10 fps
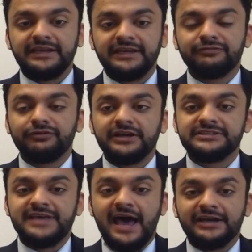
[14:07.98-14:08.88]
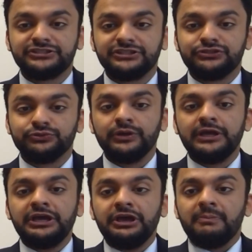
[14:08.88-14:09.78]
idea for us is actually to
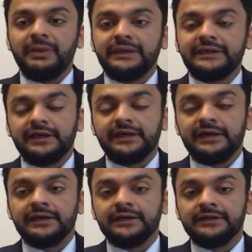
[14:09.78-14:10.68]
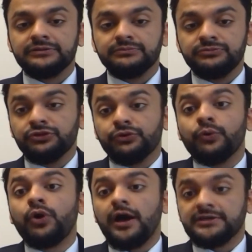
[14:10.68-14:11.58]
make it,
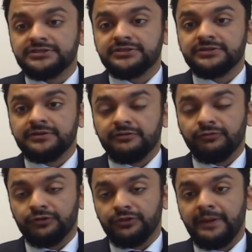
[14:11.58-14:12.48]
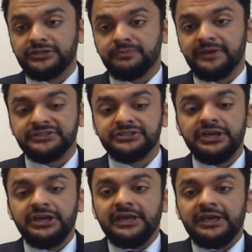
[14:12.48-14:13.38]
no cost for the patient, because
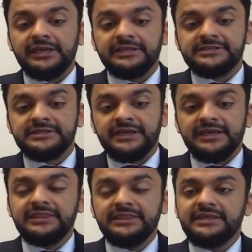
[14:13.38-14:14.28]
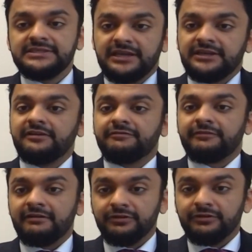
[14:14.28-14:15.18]
it's in the incentive
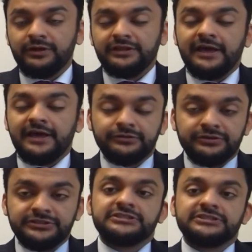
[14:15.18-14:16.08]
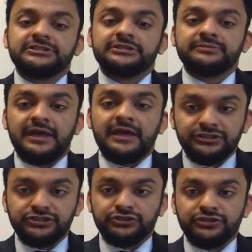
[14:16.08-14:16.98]
for everyone in the healthcare system and
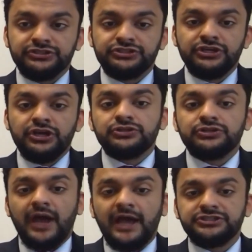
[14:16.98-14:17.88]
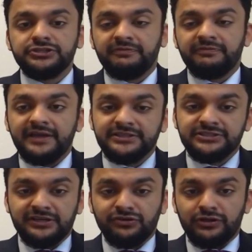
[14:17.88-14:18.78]
insurance to actually provide this
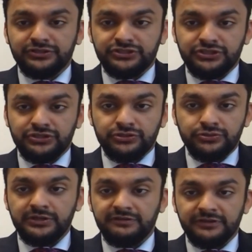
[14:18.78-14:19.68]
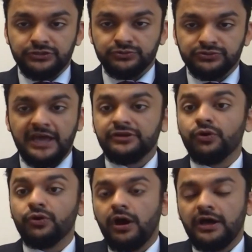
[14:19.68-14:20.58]
technology to individuals at
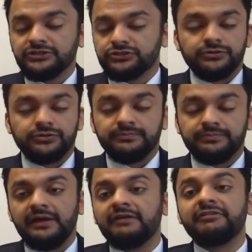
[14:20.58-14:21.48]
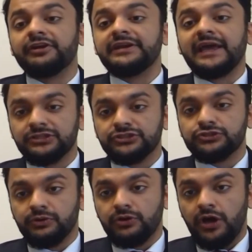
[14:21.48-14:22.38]
no cost or a very
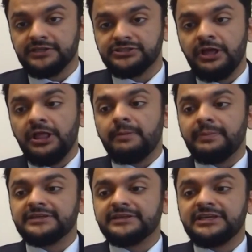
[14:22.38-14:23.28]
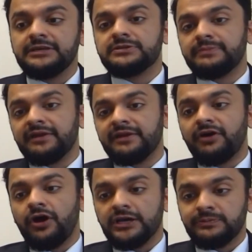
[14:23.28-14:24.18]
negligible cost, because it keeps them out of the
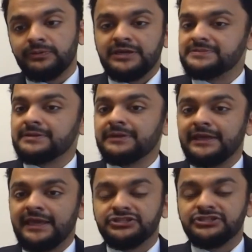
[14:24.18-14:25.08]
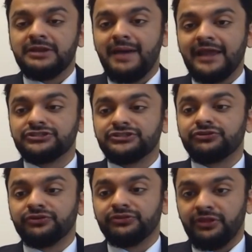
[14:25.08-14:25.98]
hospital, keeps them engaged in
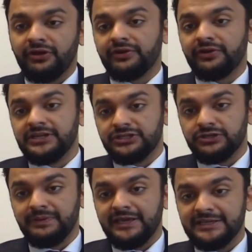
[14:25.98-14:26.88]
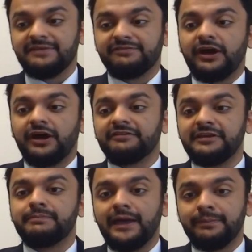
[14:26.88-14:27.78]
managing their condition, because they've got a
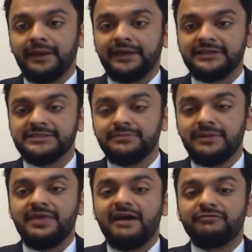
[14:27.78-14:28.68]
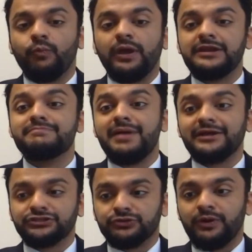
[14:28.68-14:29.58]
feedback mechanism and they have a way to
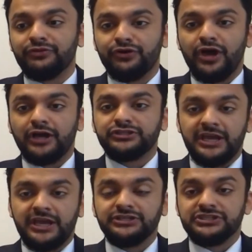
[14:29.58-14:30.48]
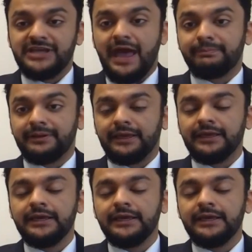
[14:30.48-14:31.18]
measure whether or not change is happening.